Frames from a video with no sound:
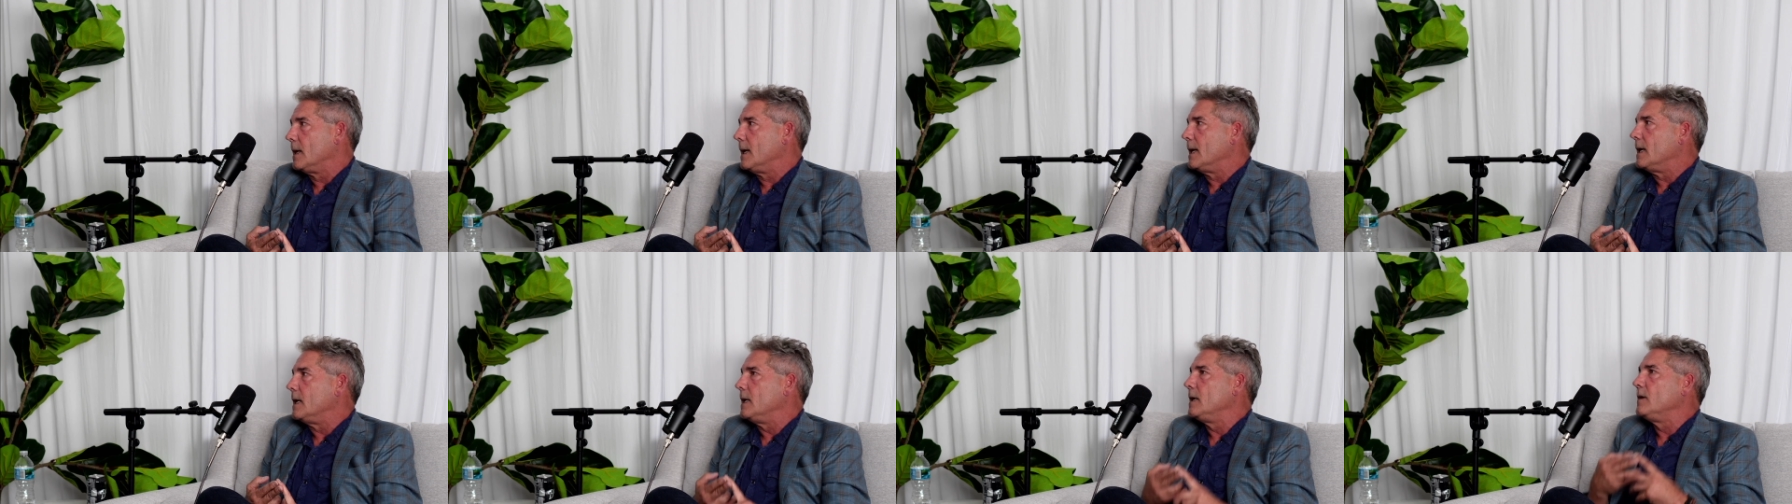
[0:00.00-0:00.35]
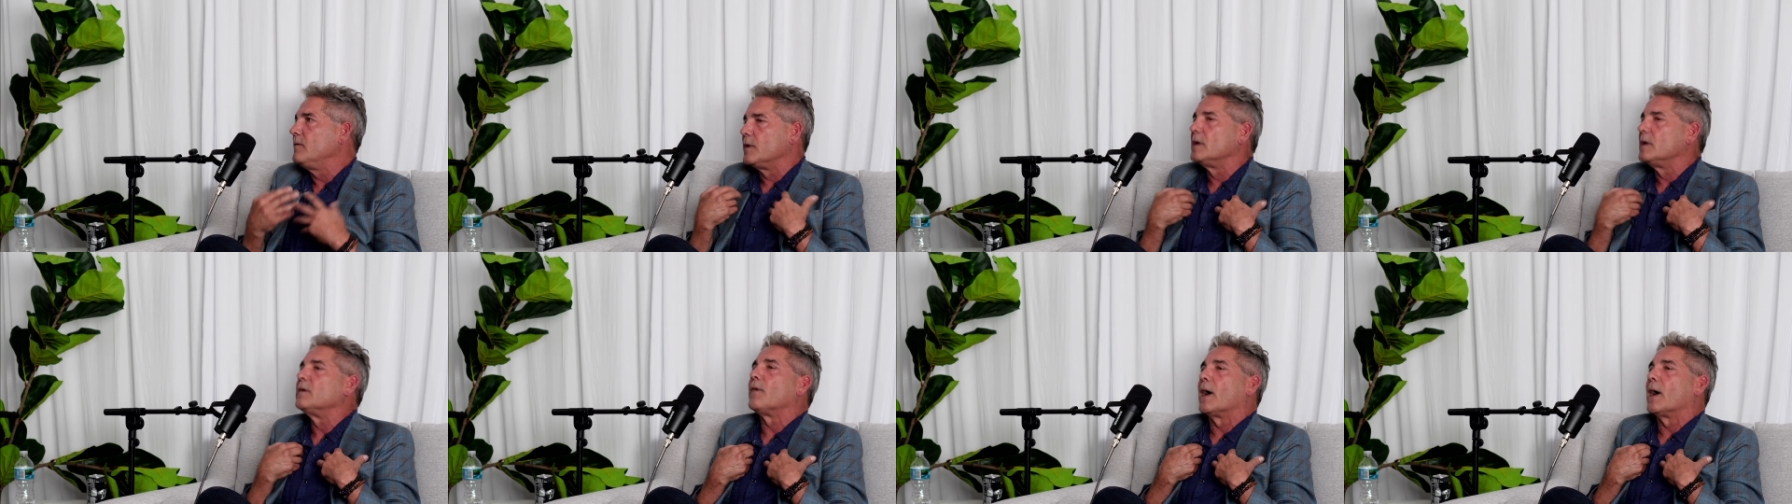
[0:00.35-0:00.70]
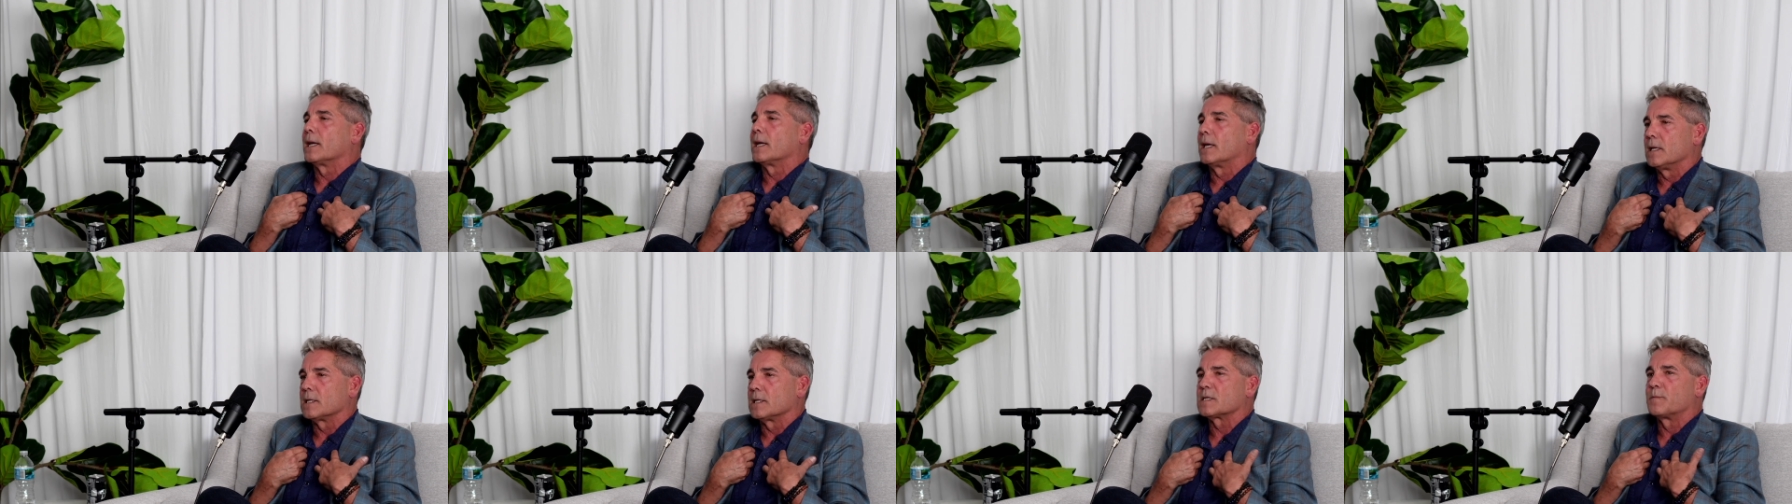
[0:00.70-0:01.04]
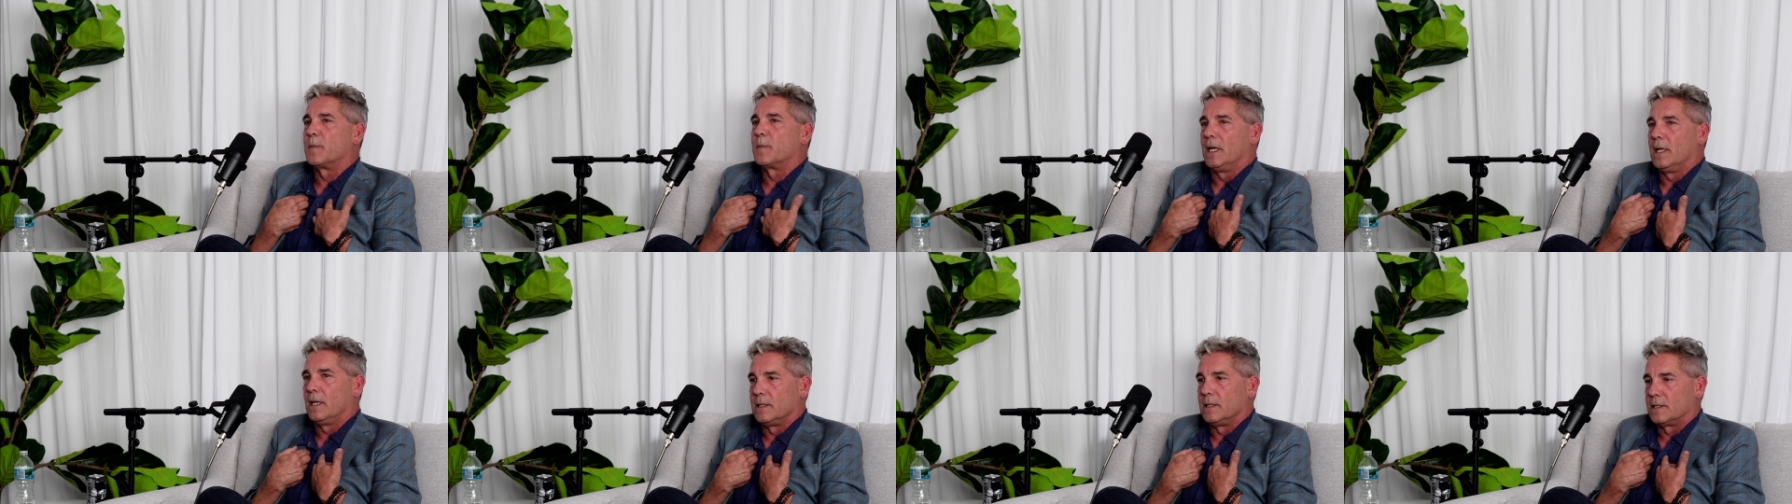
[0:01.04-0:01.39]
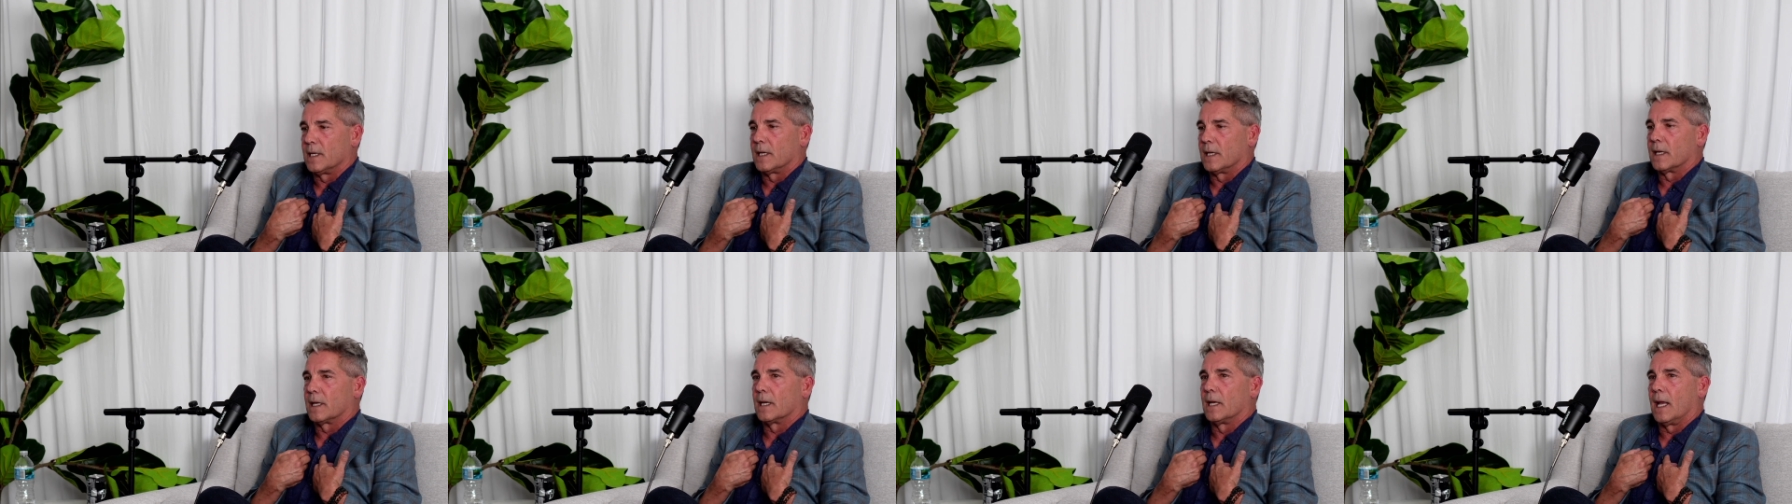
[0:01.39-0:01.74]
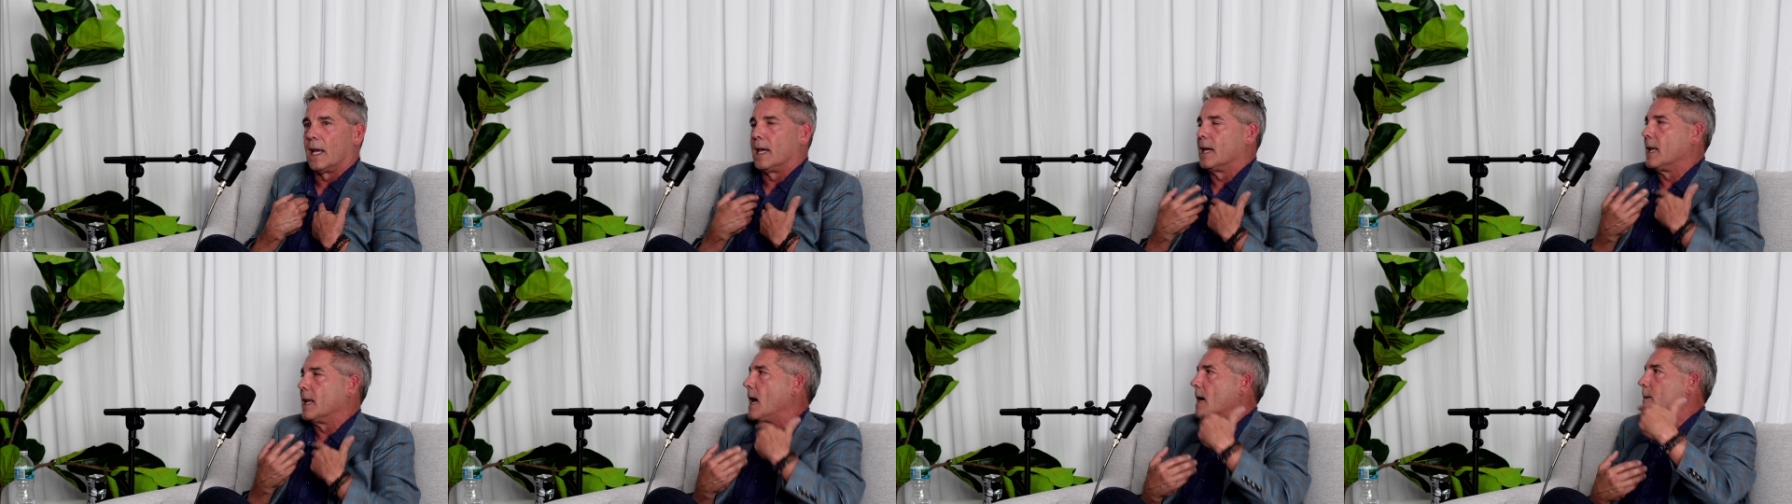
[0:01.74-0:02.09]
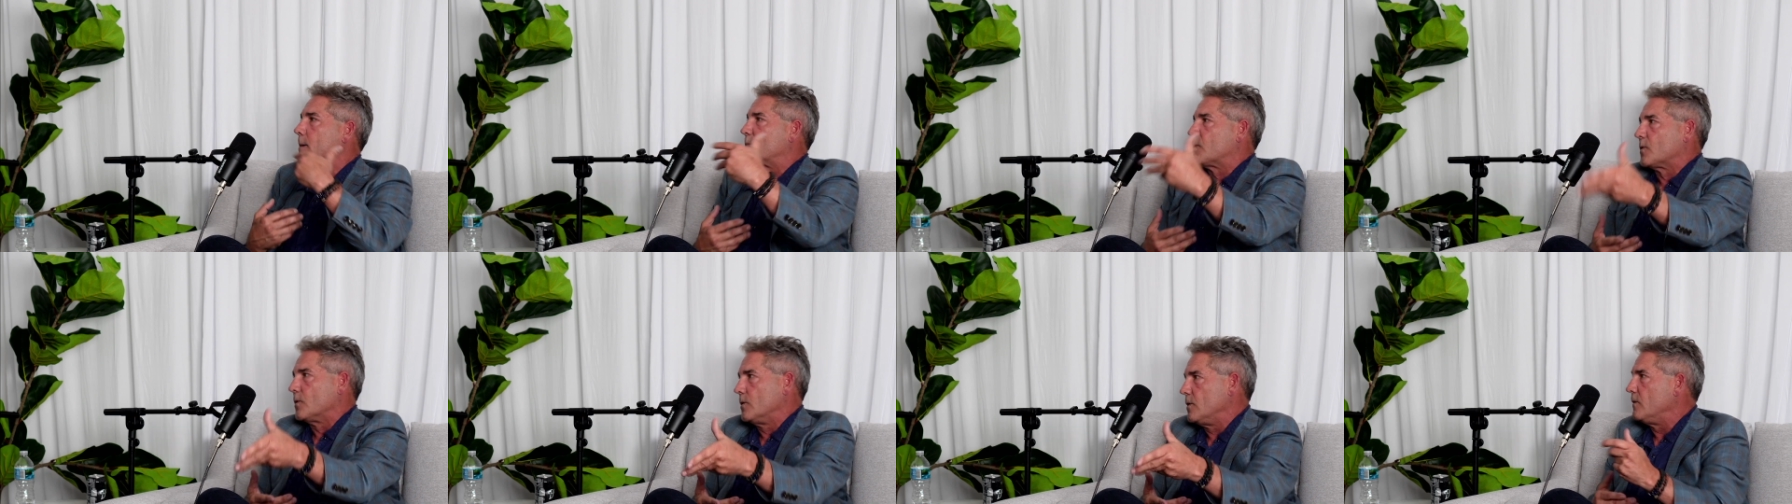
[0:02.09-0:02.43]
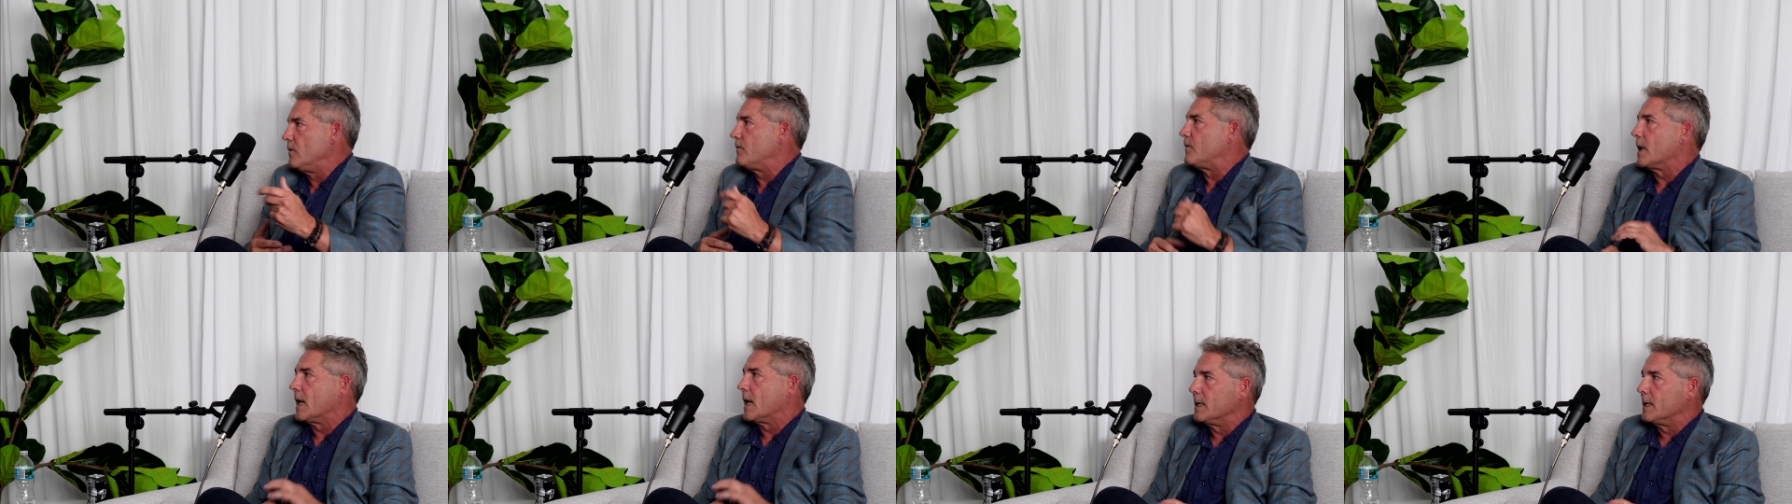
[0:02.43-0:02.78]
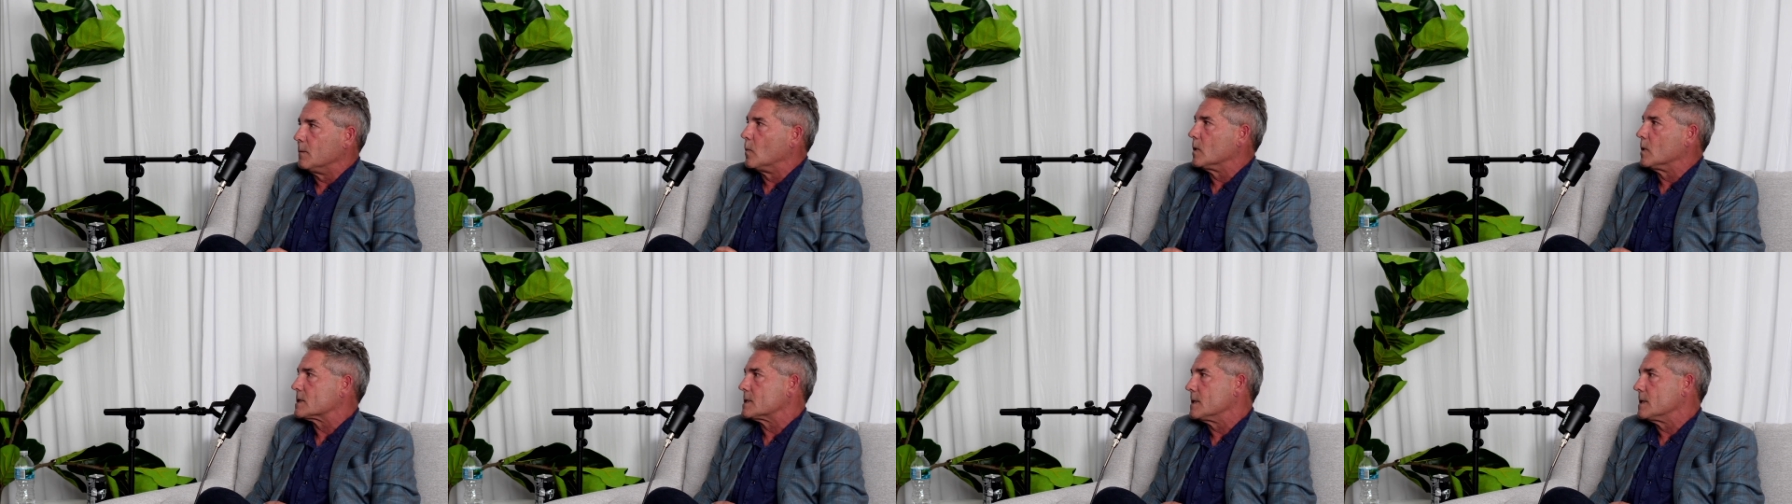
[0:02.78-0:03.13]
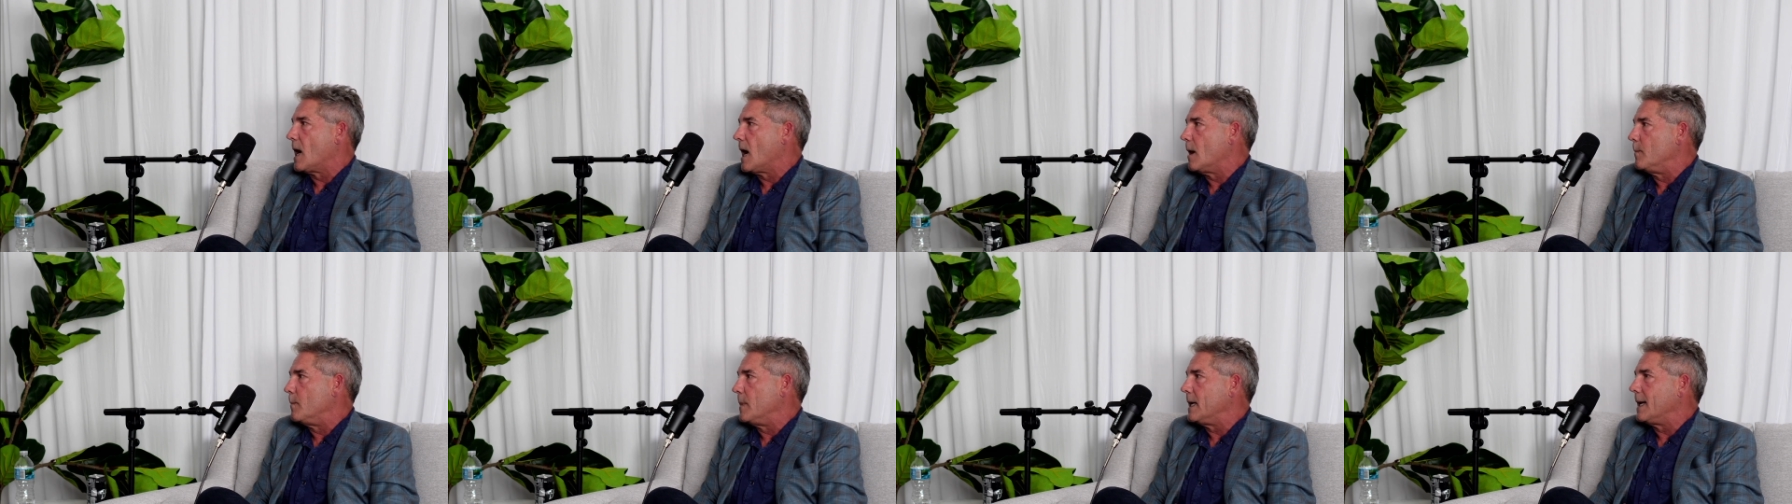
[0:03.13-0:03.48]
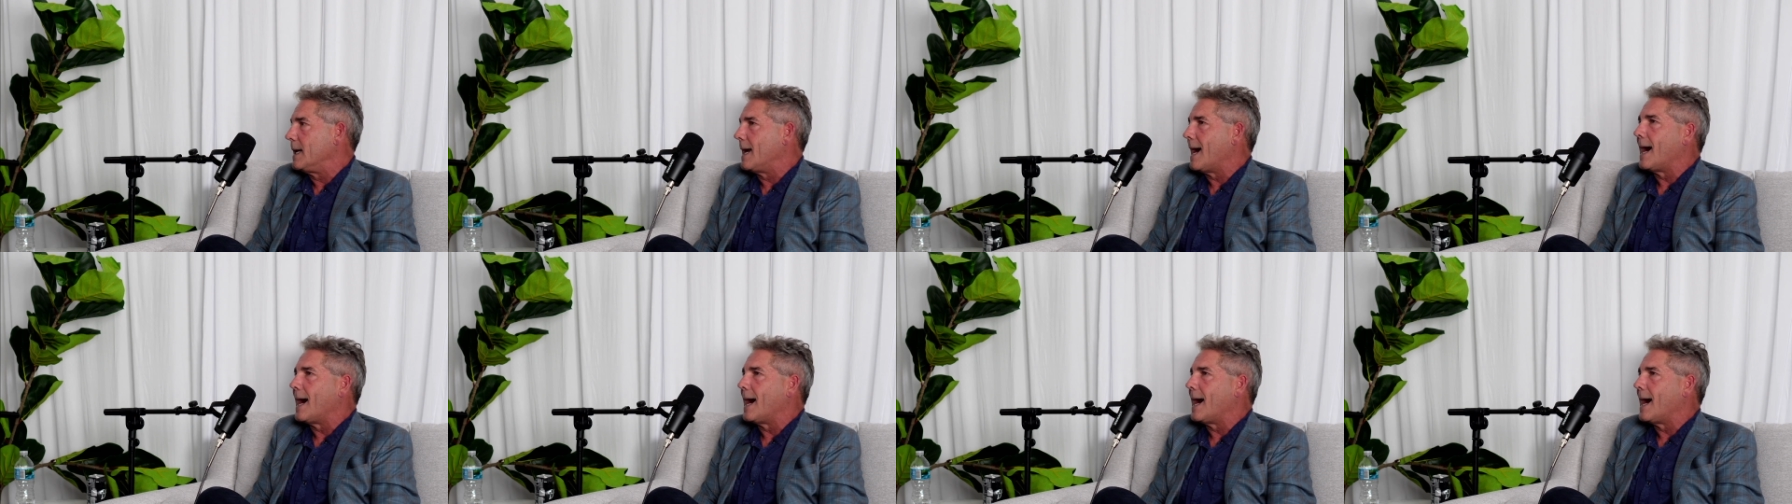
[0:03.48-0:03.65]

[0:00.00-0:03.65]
Even if I get a speeding ticket and I prove that it was not me,